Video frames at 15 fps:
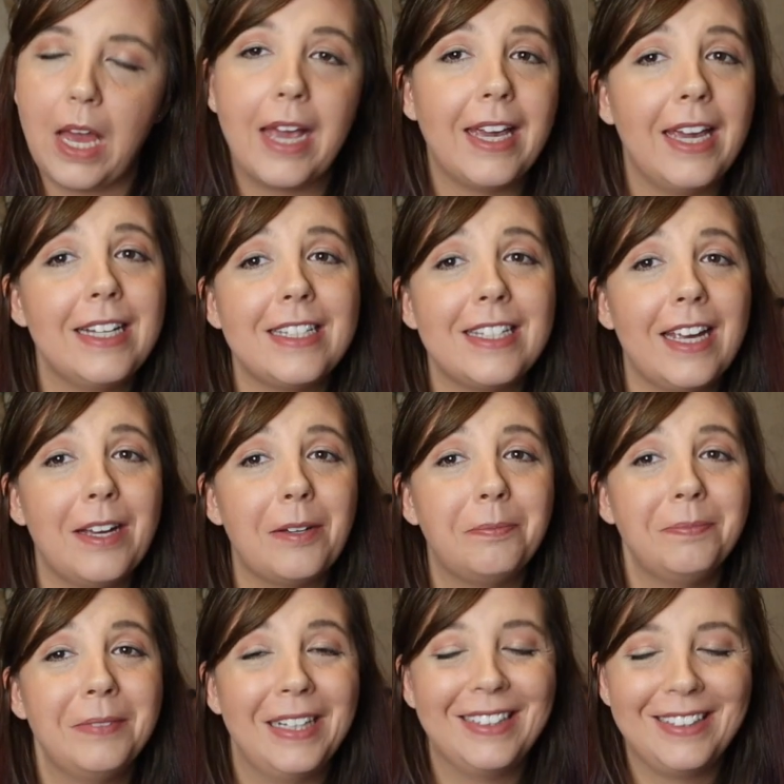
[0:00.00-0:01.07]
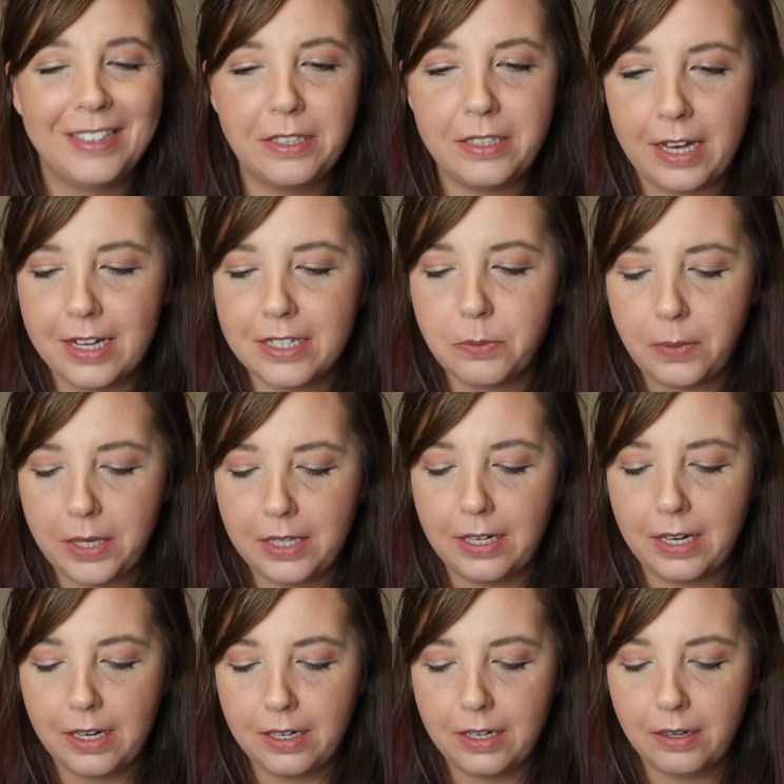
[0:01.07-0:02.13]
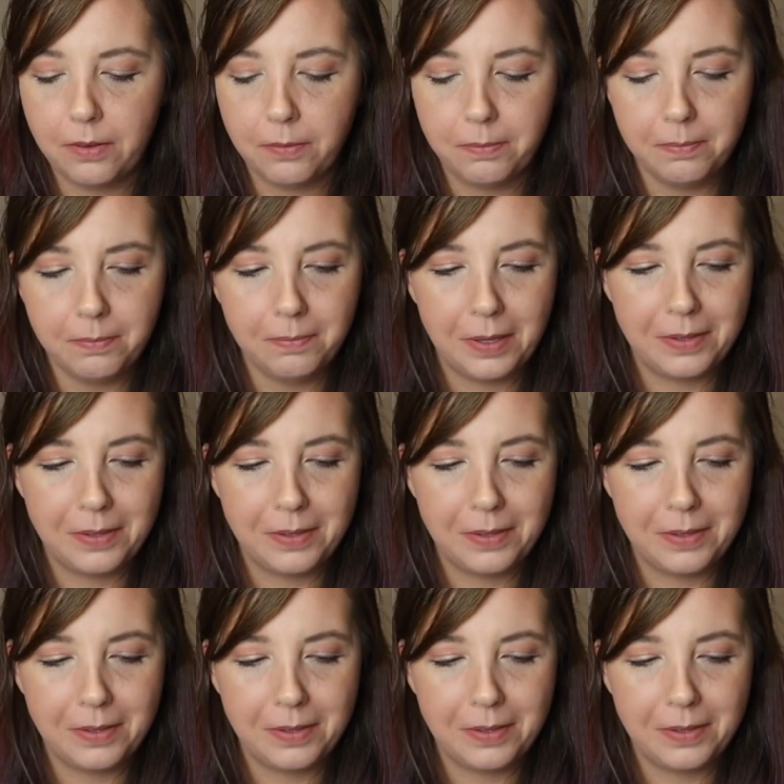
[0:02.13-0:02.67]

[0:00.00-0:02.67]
can't say it. Tasmanian.